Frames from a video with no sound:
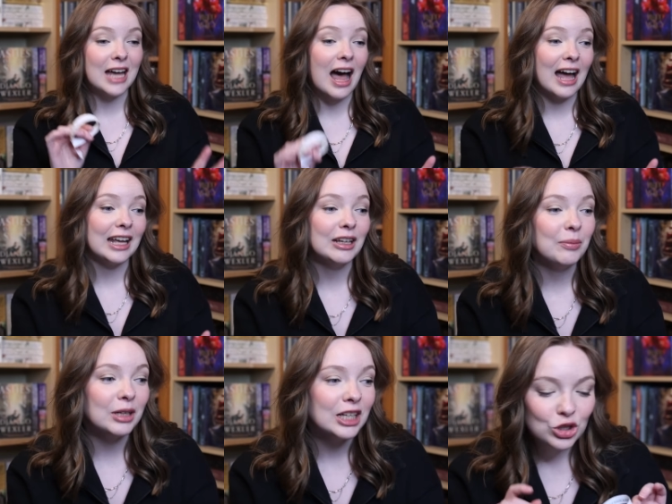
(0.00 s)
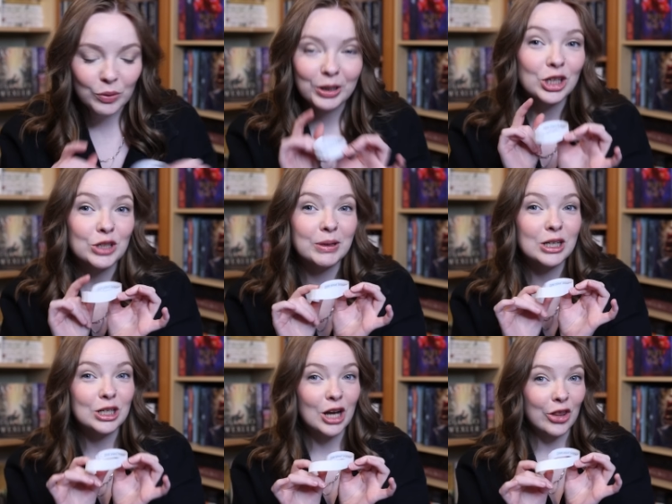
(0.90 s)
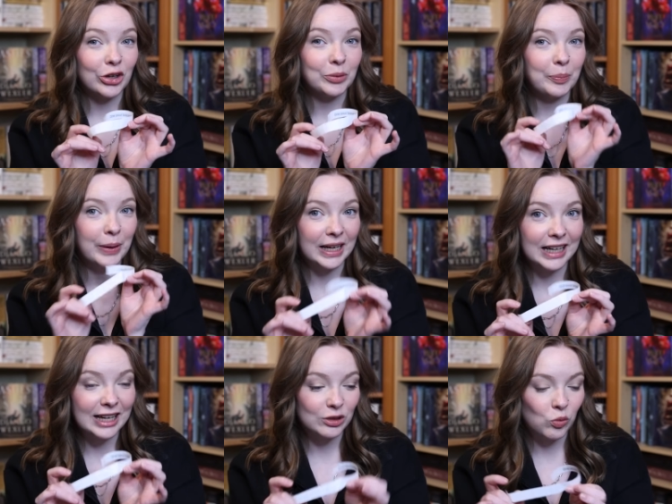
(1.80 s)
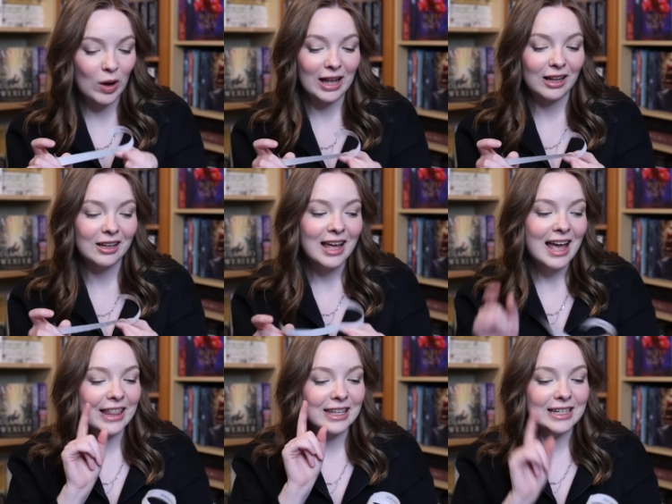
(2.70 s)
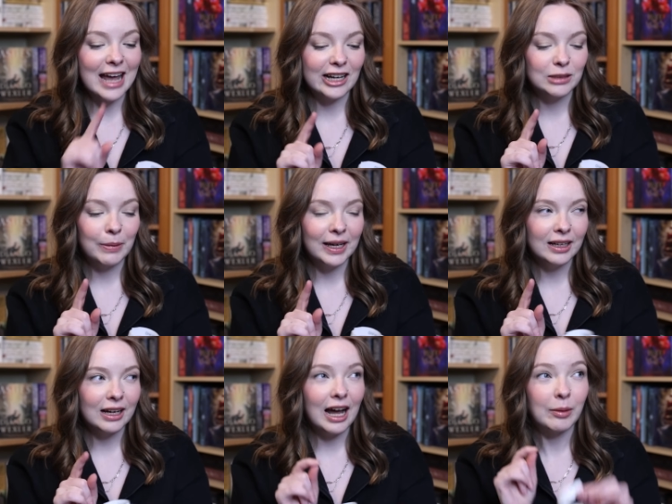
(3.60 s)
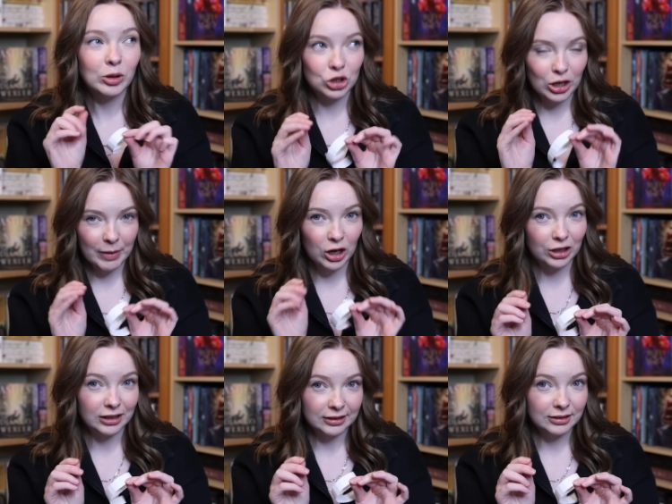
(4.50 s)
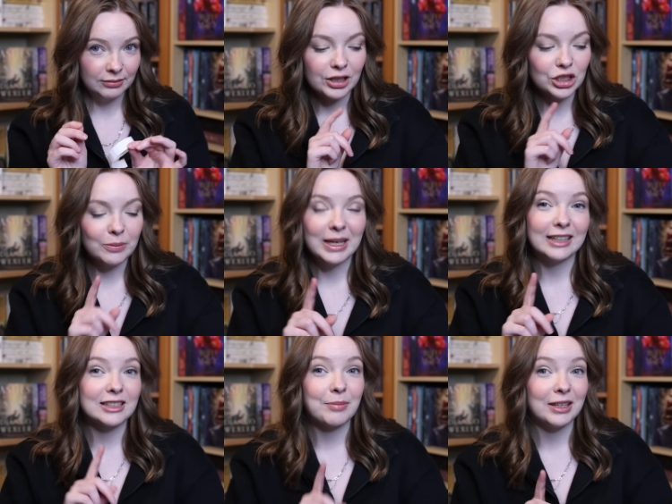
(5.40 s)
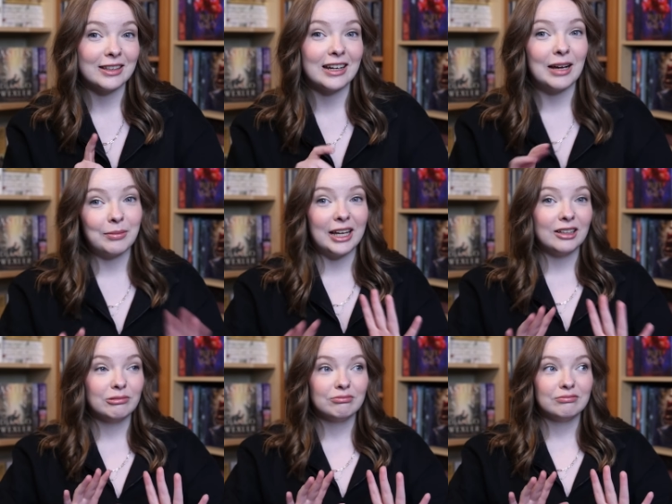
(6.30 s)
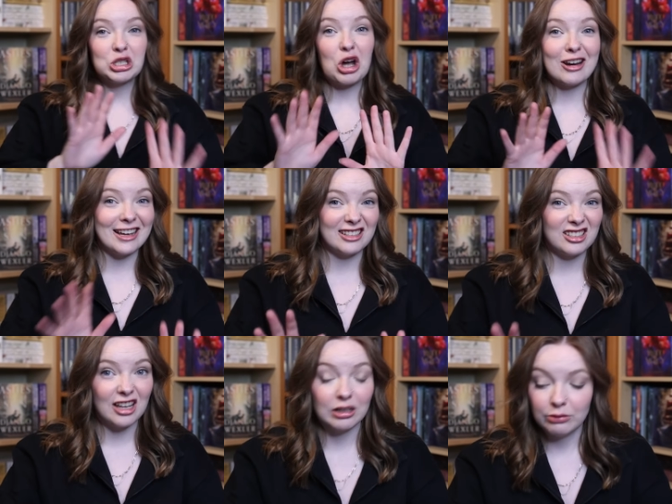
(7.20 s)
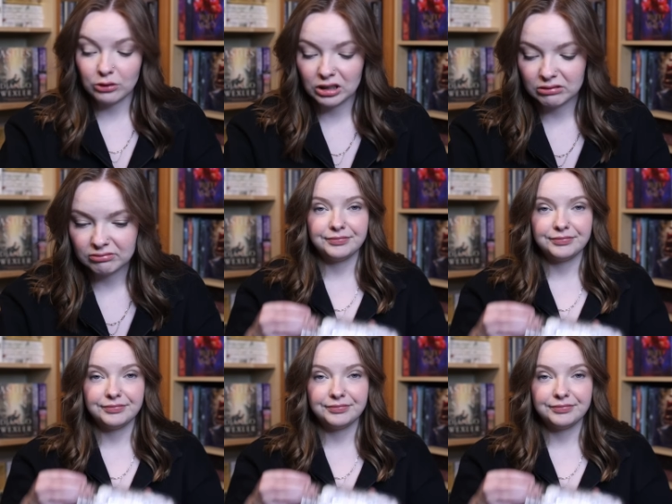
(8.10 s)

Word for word: time. So we're going to do another pick as well. And the next pick, I'm going to try my hardest list to make it something that I'm like not as excited for.